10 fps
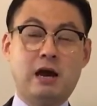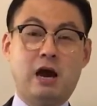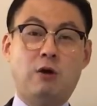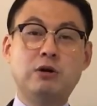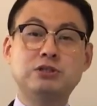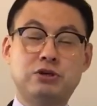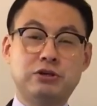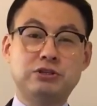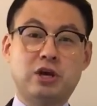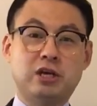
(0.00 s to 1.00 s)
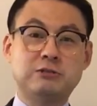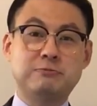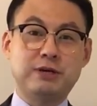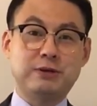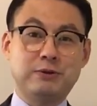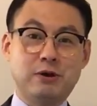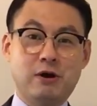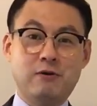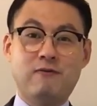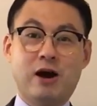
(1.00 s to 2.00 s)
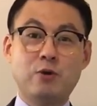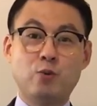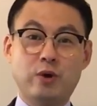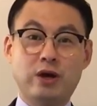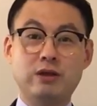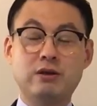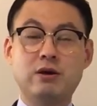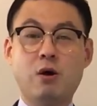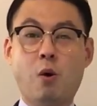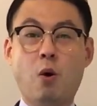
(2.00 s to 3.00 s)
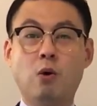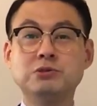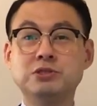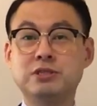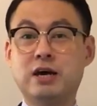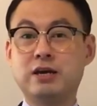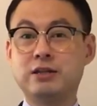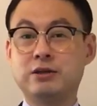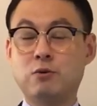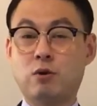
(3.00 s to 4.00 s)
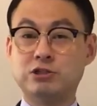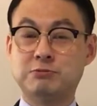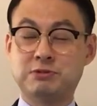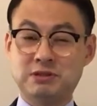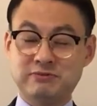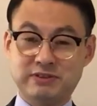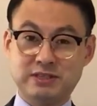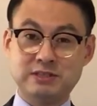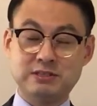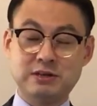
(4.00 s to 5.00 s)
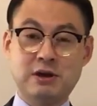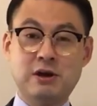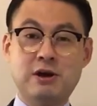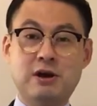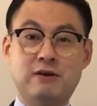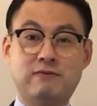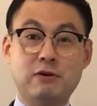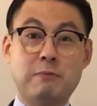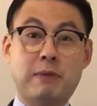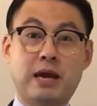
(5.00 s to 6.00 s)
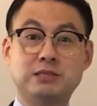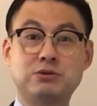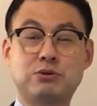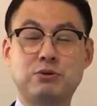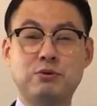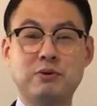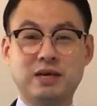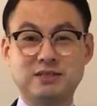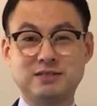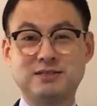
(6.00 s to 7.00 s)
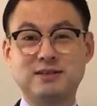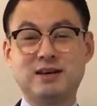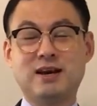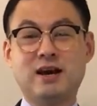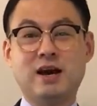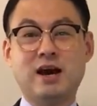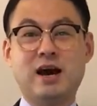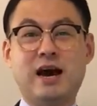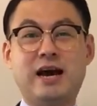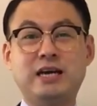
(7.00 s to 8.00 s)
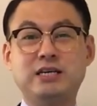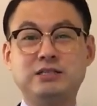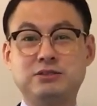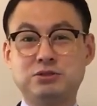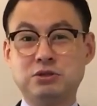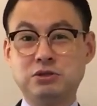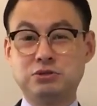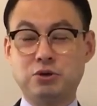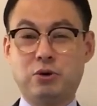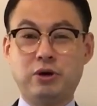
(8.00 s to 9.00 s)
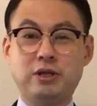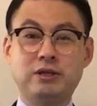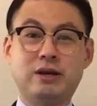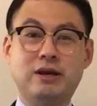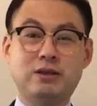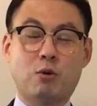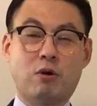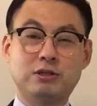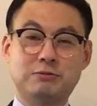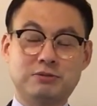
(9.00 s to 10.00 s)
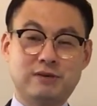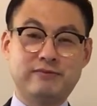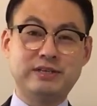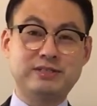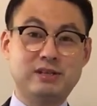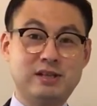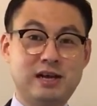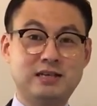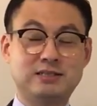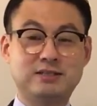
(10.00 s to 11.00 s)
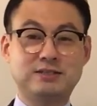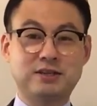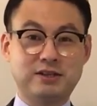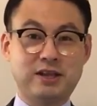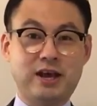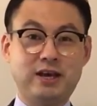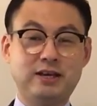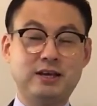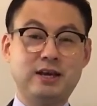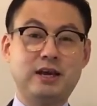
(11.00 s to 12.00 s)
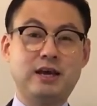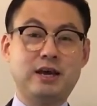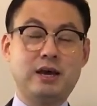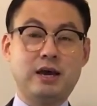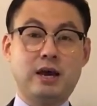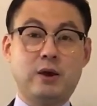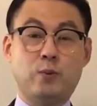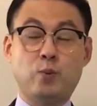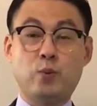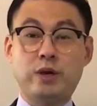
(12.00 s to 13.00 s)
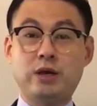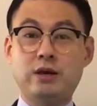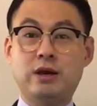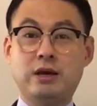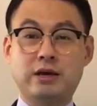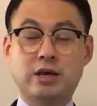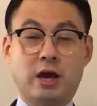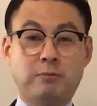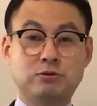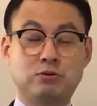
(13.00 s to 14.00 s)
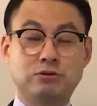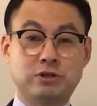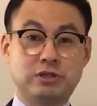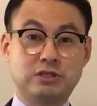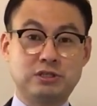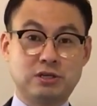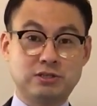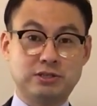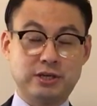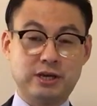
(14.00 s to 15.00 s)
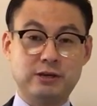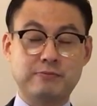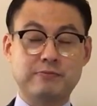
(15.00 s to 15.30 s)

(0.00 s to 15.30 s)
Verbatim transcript: Our church has been fun with on-site worship service uh, for the past two weeks. I joined the worship service last Sunday and we kept social distancing.